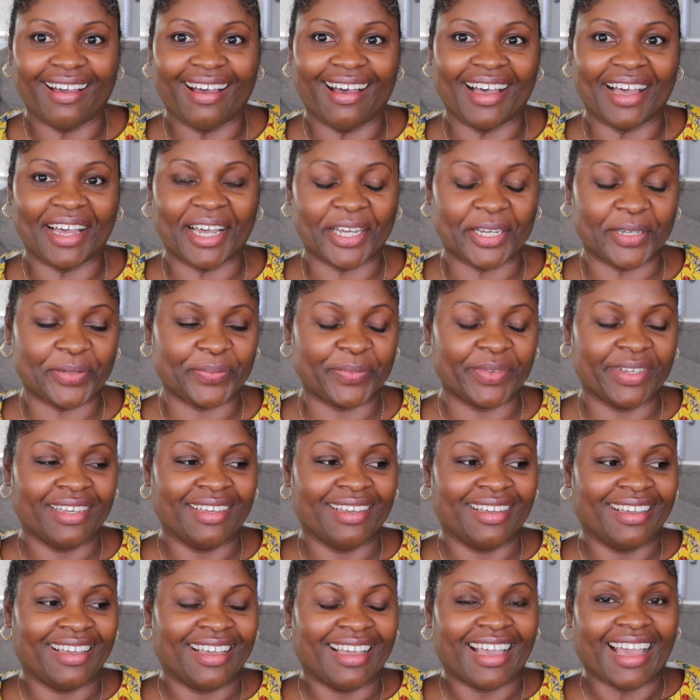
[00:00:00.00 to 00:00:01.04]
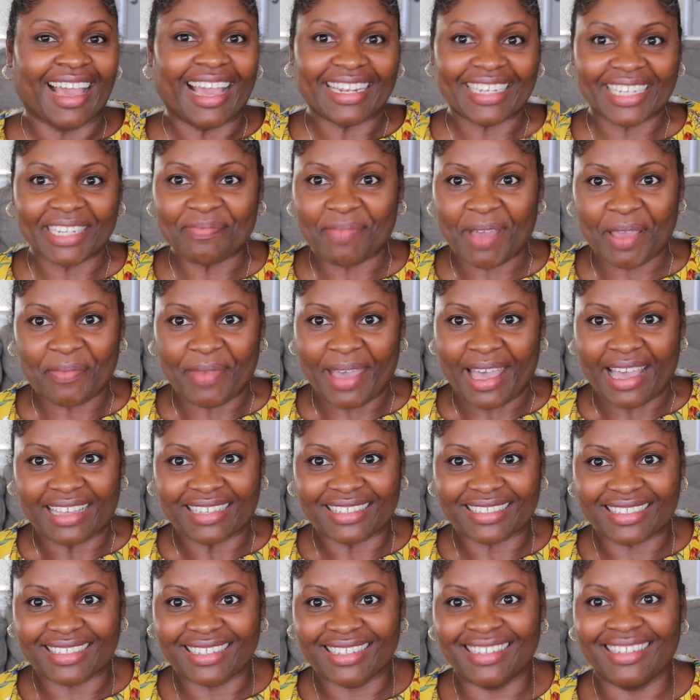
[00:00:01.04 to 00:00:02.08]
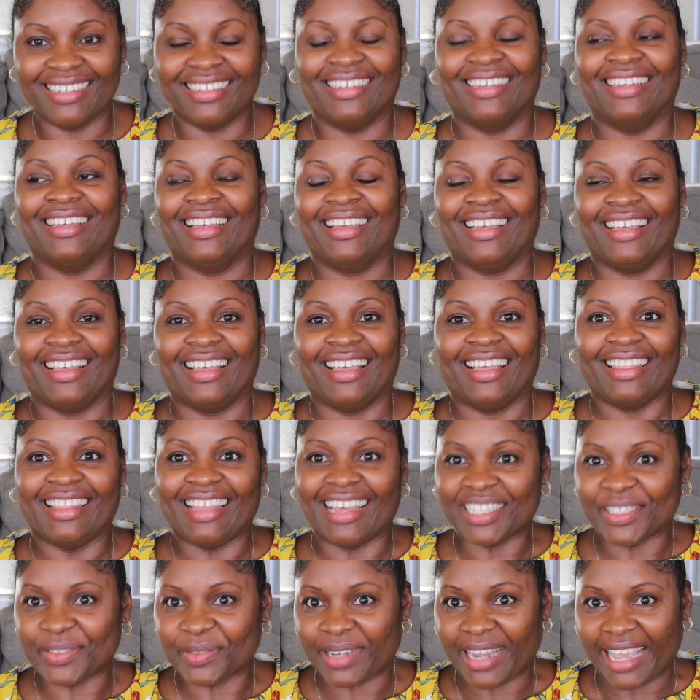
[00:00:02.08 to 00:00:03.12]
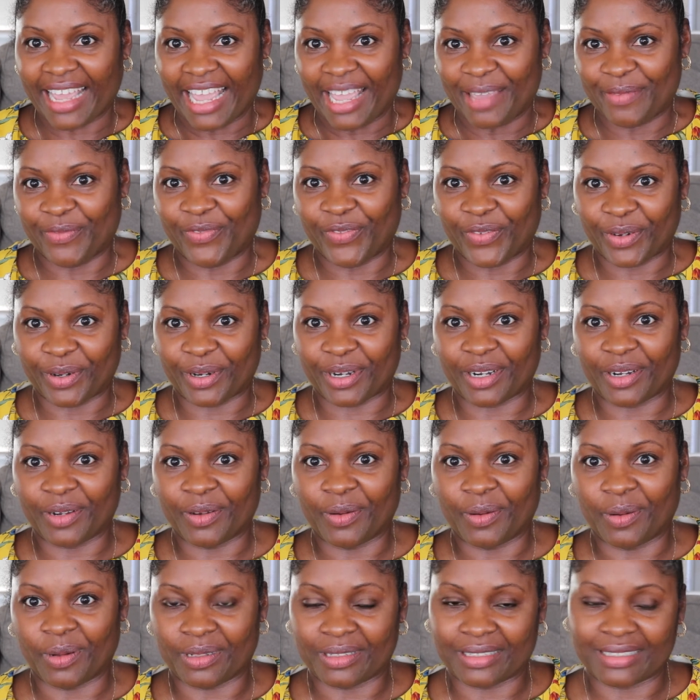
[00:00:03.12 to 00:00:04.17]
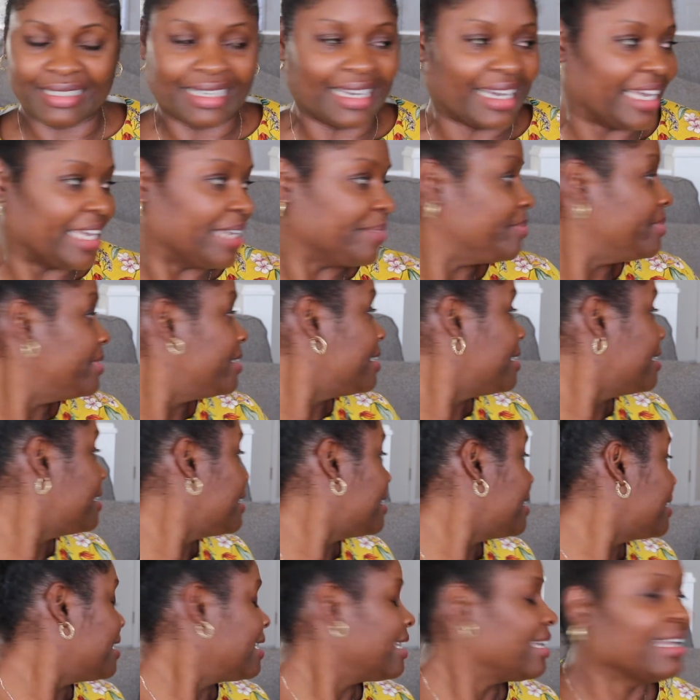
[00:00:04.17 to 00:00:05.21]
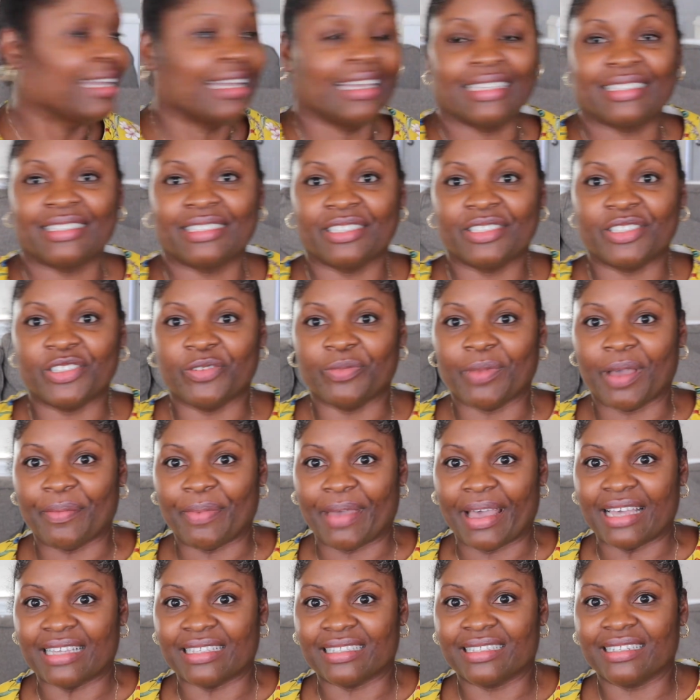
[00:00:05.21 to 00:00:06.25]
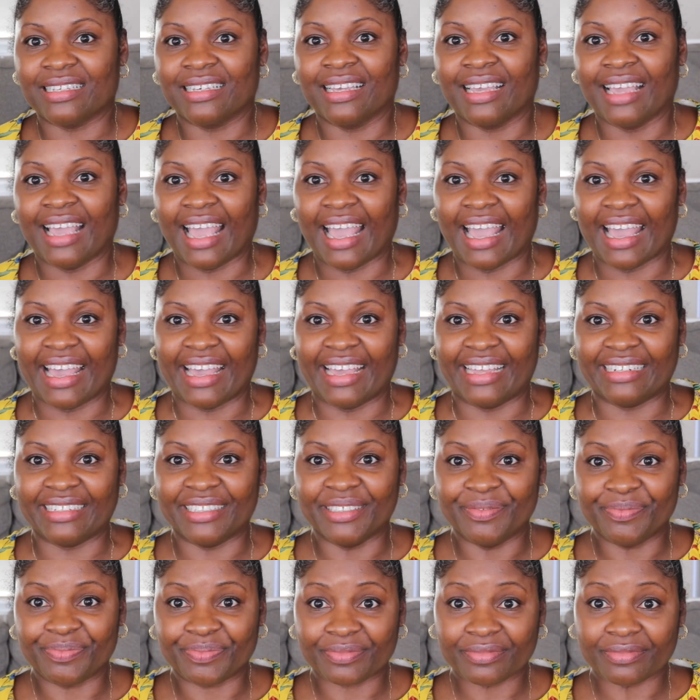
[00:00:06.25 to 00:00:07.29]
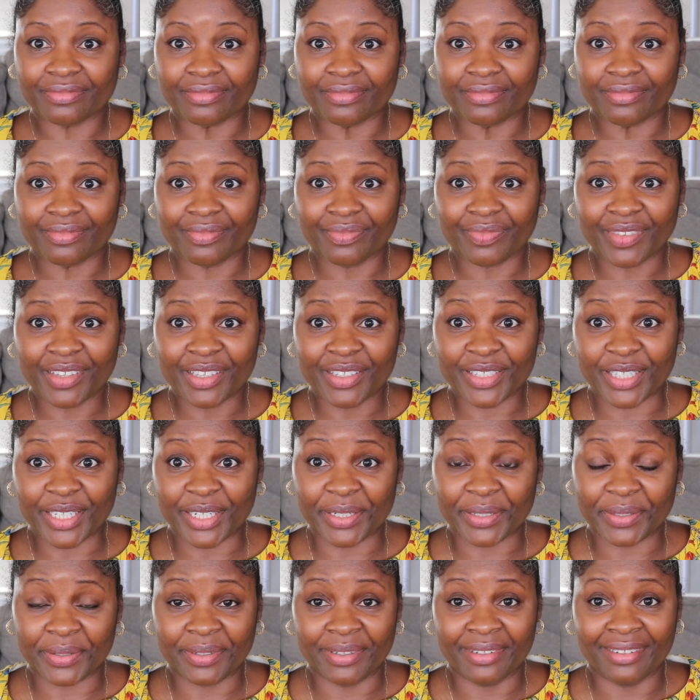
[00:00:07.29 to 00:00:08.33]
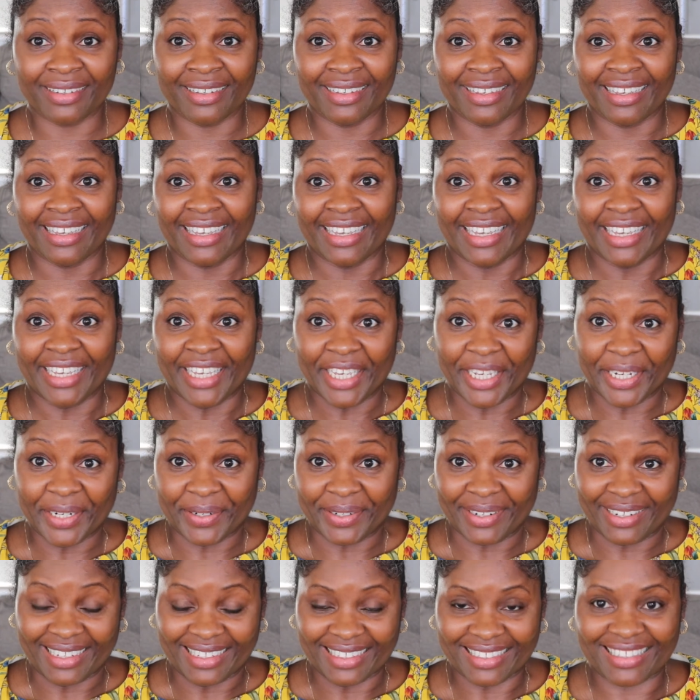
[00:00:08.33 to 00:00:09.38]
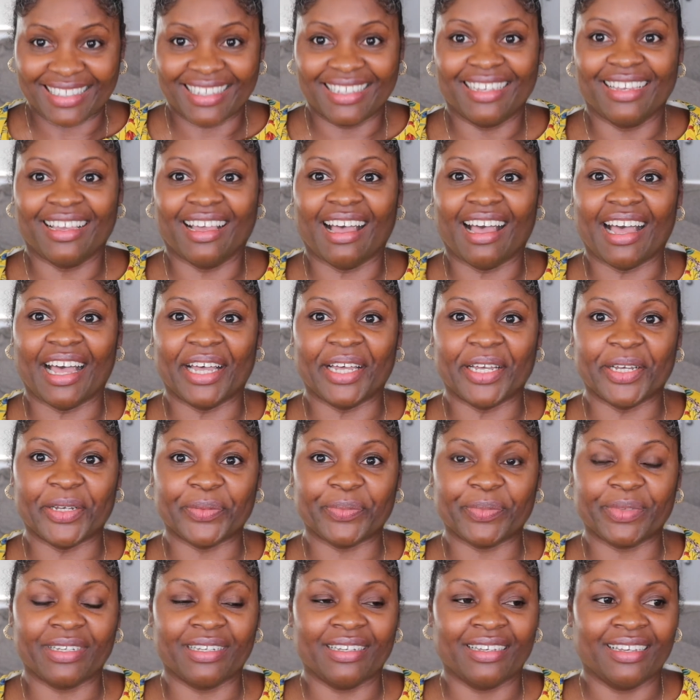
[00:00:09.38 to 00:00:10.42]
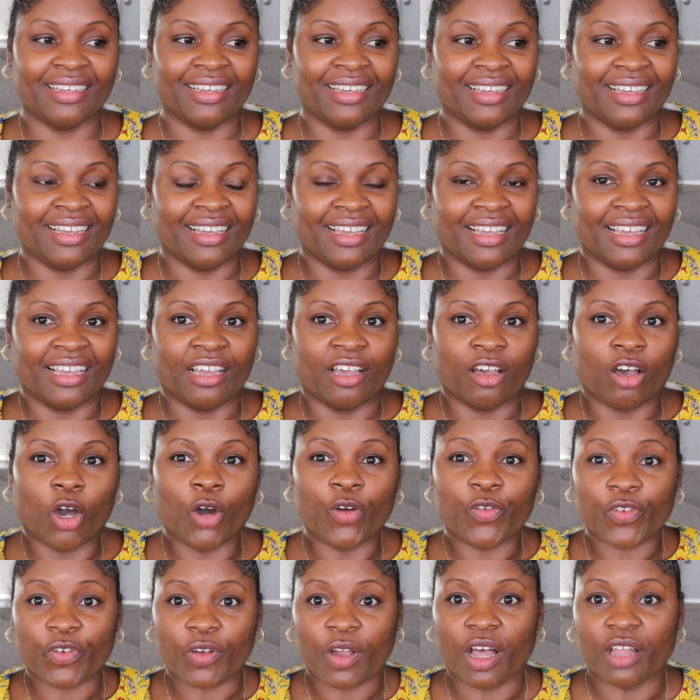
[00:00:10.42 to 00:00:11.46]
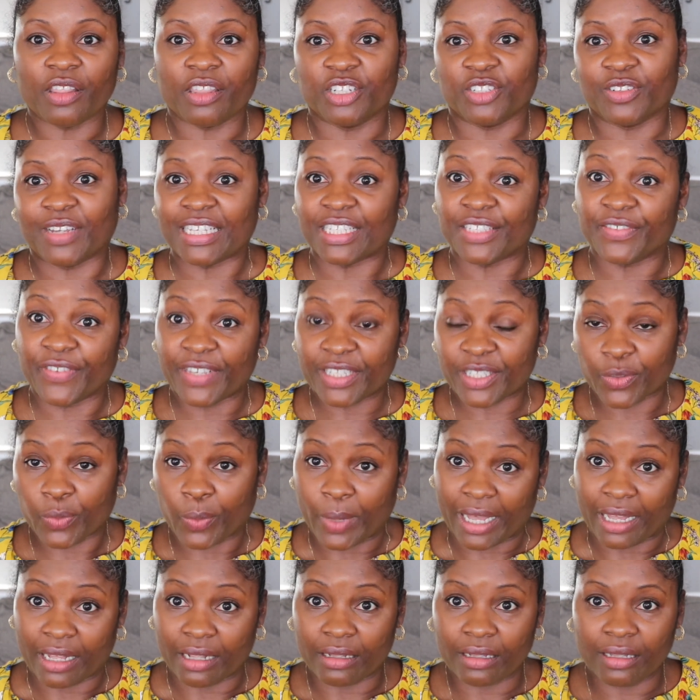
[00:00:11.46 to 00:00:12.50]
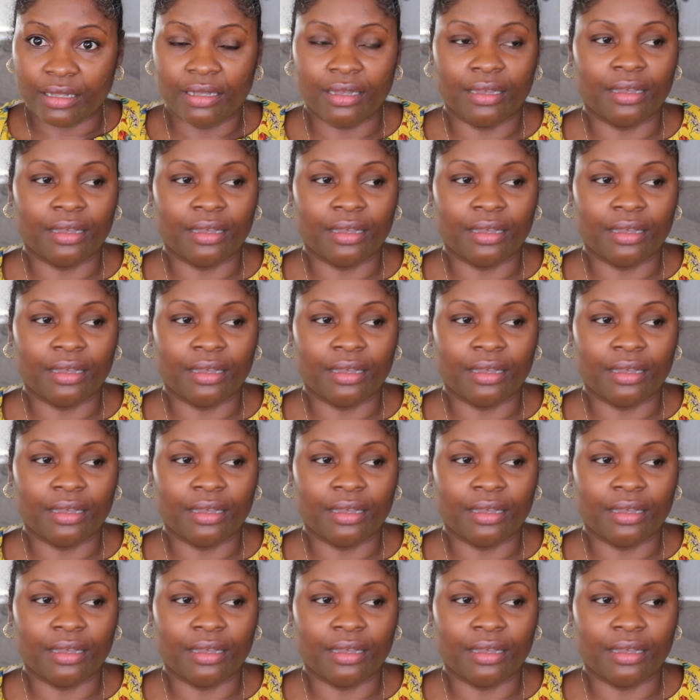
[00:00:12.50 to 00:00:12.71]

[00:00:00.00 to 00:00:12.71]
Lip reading: I did my best. That's what I aim for all the time, is to do my best. And so here it is. Overall, the dress fits well.